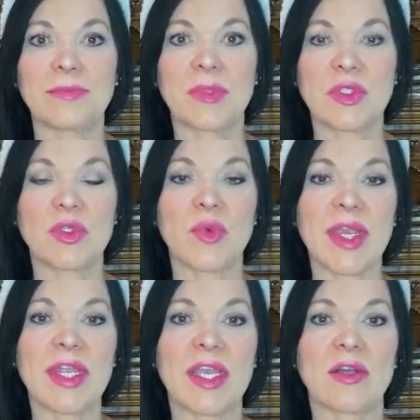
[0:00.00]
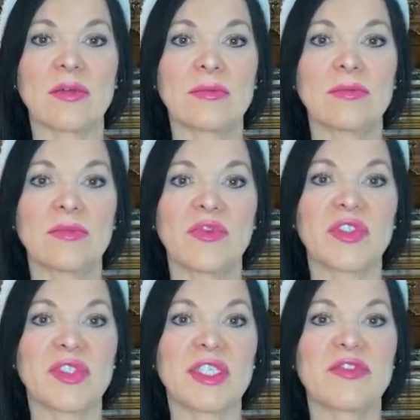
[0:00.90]
to do radio for
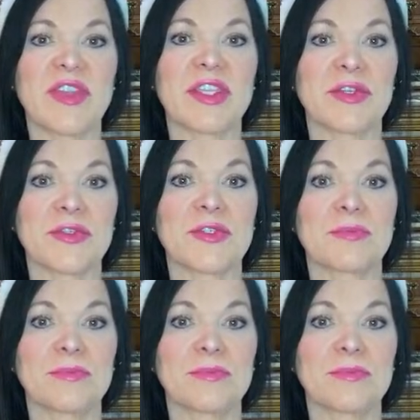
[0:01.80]
6 figures.